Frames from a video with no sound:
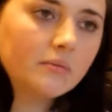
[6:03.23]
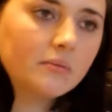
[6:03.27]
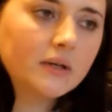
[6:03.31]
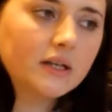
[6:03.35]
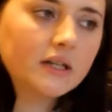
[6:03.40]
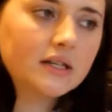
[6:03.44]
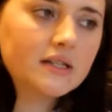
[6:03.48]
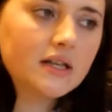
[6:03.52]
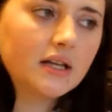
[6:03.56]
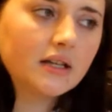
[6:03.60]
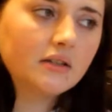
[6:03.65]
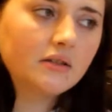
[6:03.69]

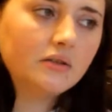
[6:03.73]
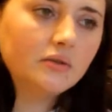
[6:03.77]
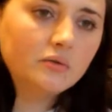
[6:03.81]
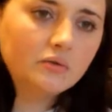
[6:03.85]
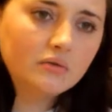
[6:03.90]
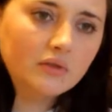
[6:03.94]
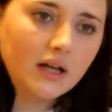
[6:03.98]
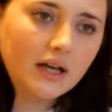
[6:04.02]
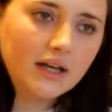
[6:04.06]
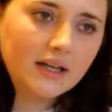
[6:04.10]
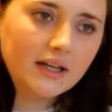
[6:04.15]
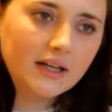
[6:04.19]
because I do
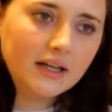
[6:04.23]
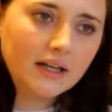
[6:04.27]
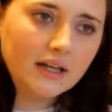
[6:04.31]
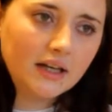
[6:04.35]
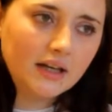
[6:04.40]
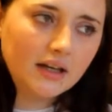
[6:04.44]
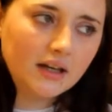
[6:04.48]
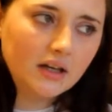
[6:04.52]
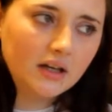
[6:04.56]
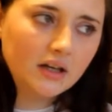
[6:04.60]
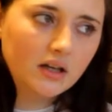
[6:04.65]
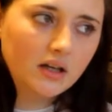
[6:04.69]
like
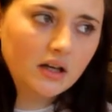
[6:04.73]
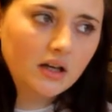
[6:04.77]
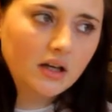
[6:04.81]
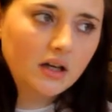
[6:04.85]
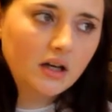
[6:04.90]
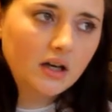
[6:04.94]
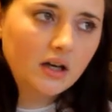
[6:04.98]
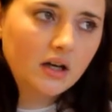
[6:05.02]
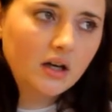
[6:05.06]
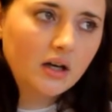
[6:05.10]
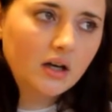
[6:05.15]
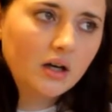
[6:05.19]
it,
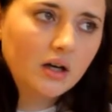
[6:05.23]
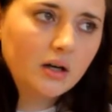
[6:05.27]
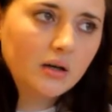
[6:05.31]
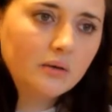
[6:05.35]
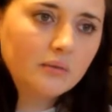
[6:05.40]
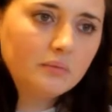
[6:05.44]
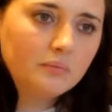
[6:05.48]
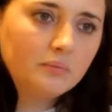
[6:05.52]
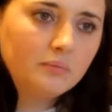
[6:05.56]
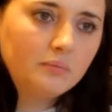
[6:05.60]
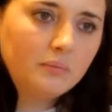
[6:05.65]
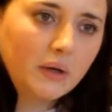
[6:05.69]

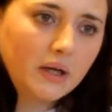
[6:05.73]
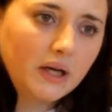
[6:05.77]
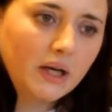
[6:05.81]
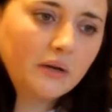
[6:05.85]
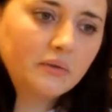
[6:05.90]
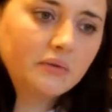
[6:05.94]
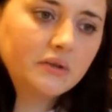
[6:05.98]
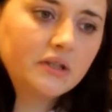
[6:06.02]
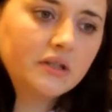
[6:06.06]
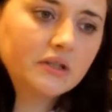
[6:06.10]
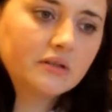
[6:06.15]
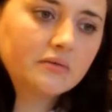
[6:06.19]
but
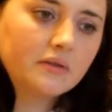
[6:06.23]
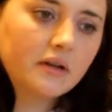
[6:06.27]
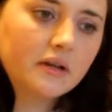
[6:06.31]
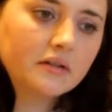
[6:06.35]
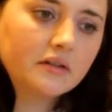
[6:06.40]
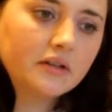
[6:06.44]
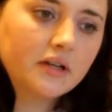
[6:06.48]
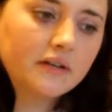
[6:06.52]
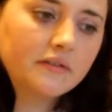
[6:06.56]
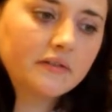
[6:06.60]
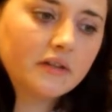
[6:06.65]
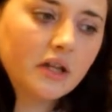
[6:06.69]
I would just
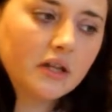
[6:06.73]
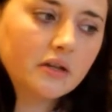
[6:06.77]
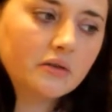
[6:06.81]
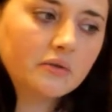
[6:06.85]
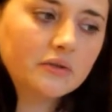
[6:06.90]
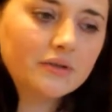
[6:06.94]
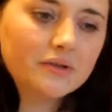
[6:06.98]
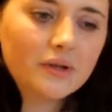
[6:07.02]
rather have the other one.